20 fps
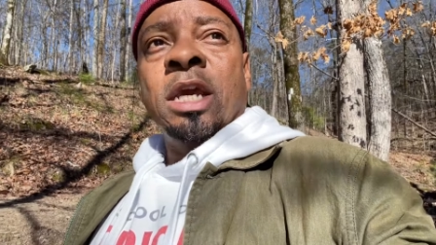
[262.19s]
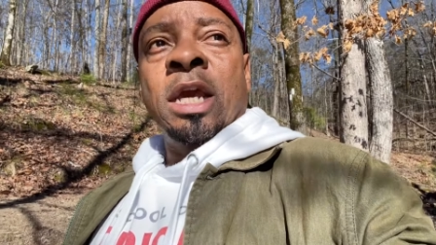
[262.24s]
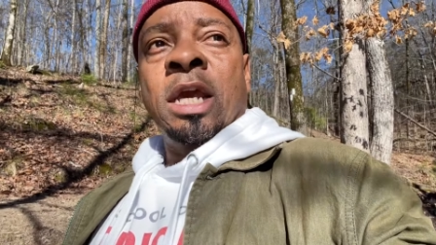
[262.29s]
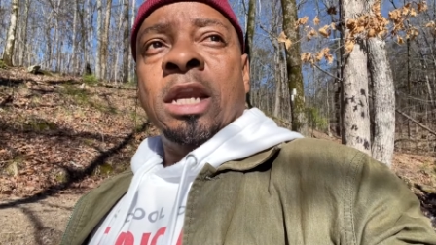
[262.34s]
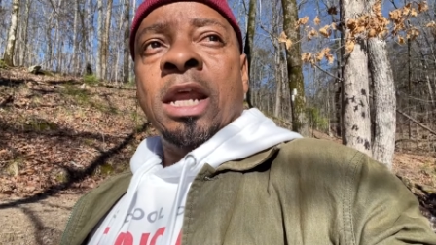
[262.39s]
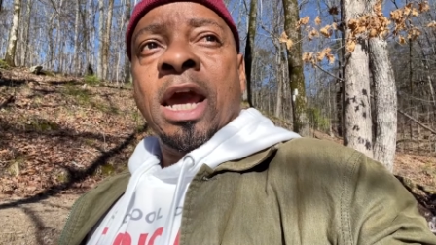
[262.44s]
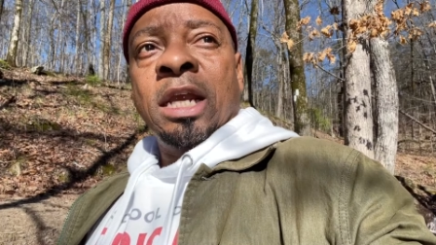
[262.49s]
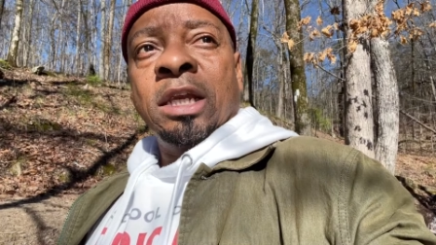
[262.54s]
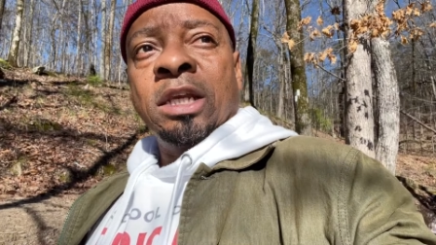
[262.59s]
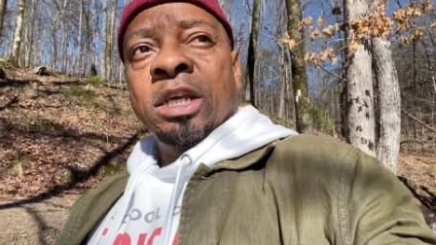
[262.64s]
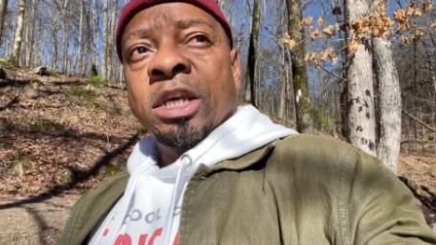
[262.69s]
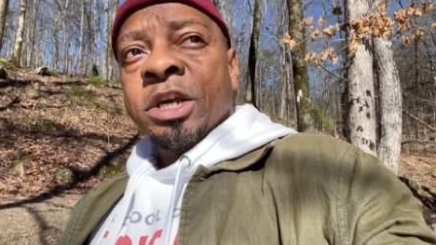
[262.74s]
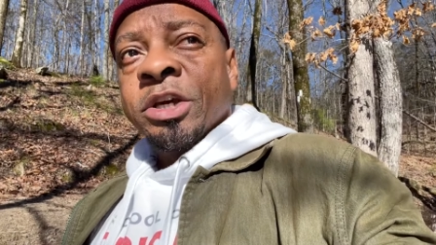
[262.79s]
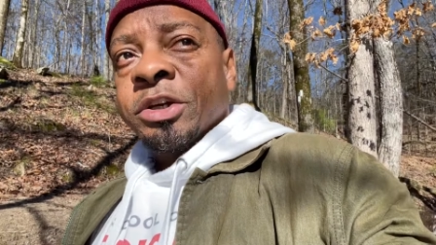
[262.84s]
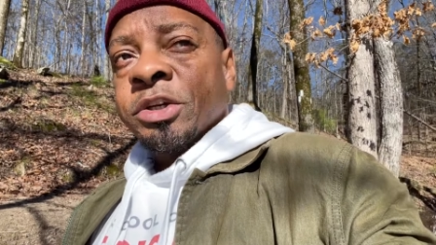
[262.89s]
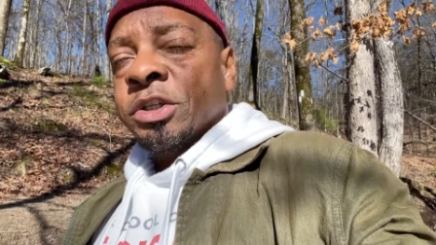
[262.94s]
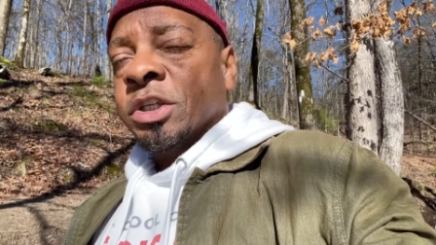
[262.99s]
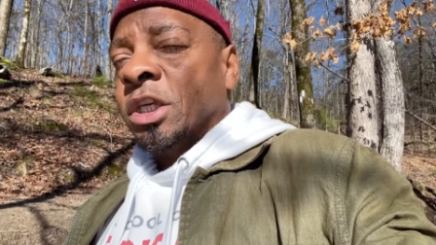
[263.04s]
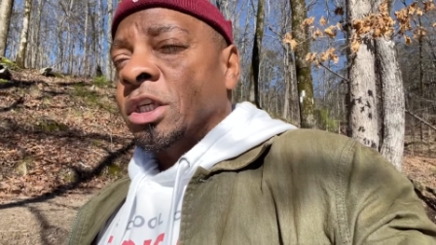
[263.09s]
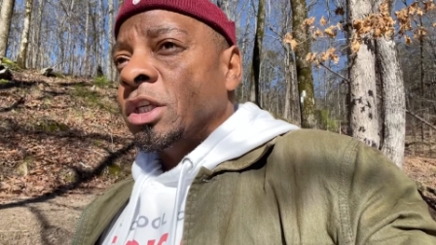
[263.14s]
and had
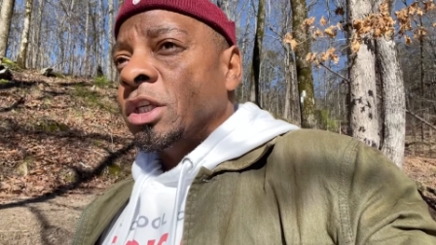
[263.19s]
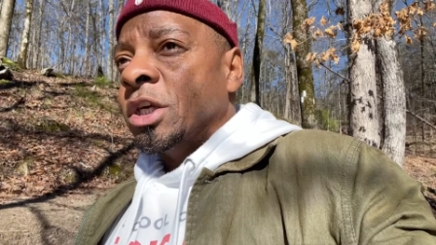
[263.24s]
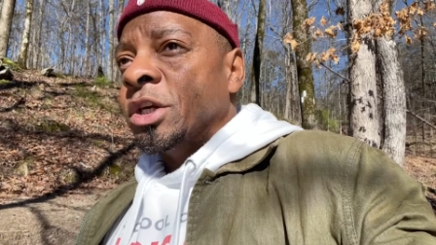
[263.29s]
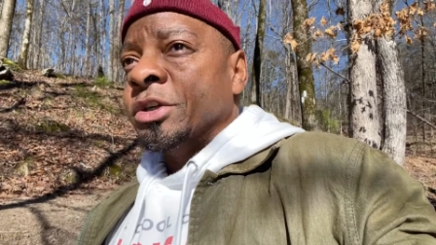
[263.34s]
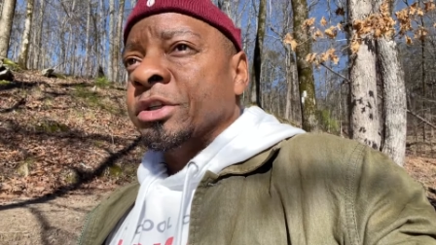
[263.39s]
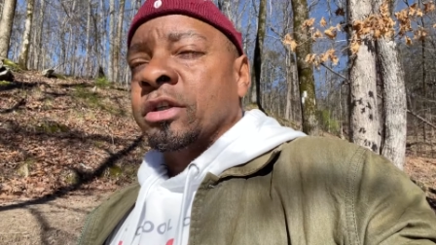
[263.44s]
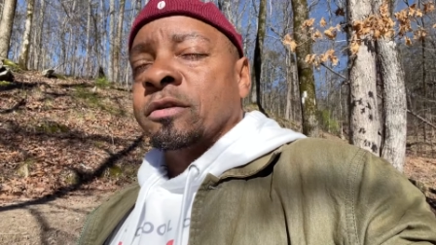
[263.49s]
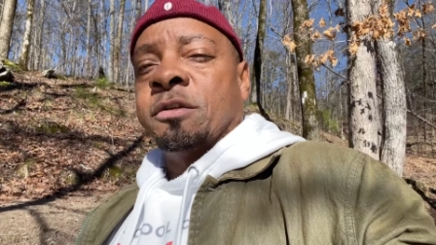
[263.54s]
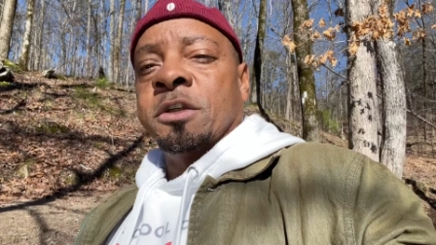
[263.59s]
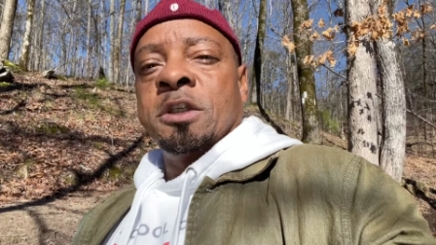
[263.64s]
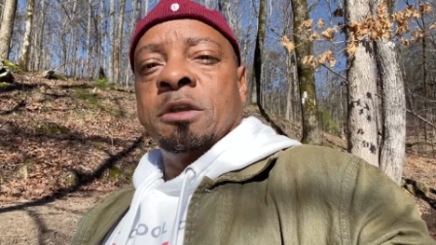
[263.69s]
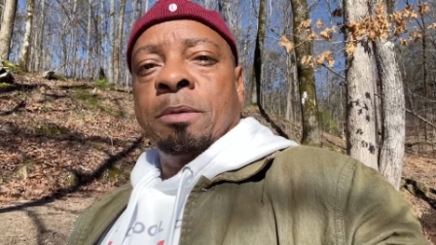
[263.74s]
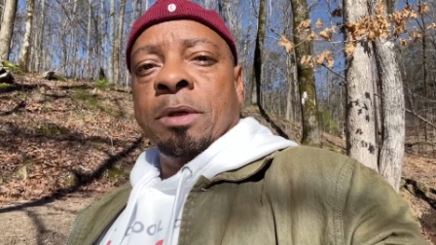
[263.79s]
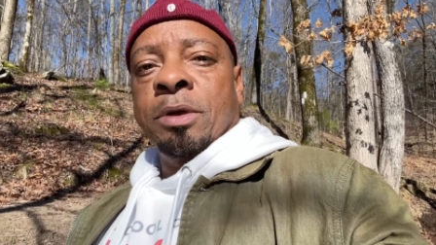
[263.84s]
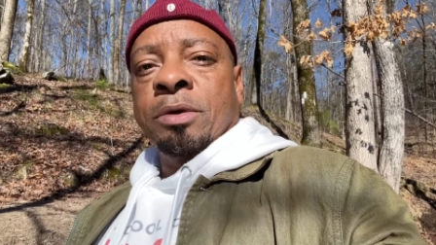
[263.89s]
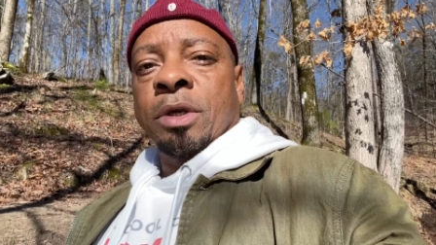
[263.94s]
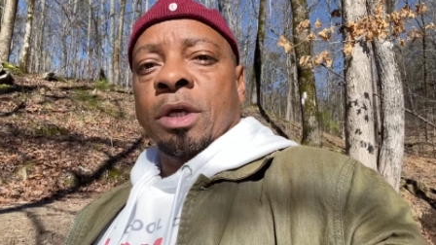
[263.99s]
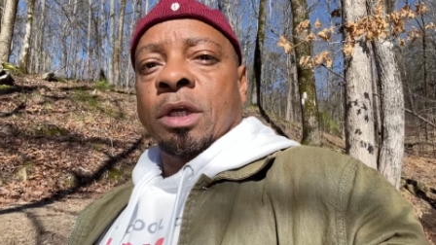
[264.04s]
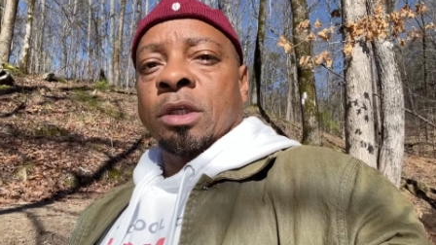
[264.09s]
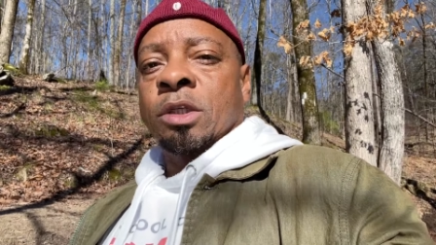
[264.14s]
years and years of
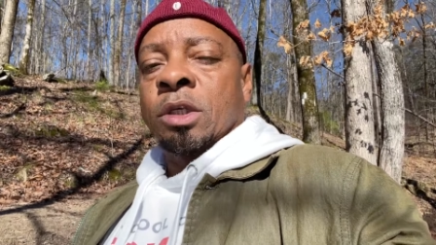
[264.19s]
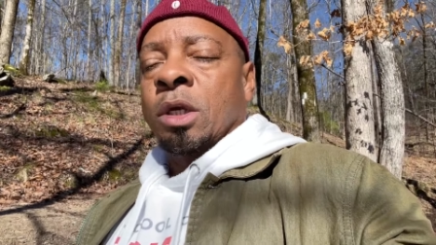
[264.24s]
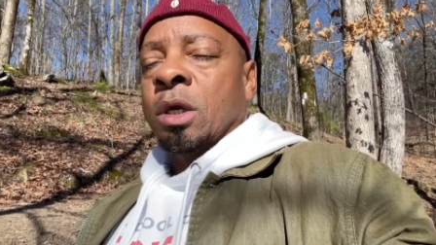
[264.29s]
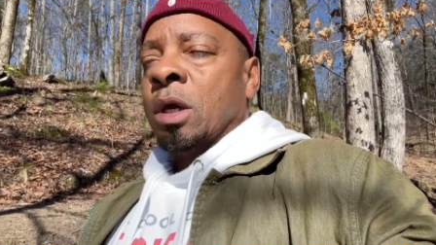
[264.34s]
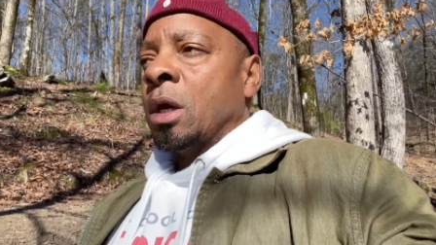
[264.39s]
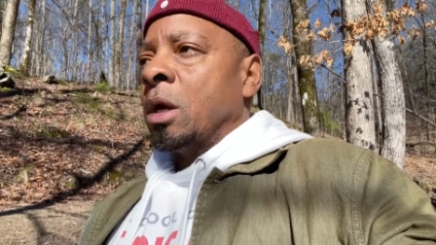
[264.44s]
experience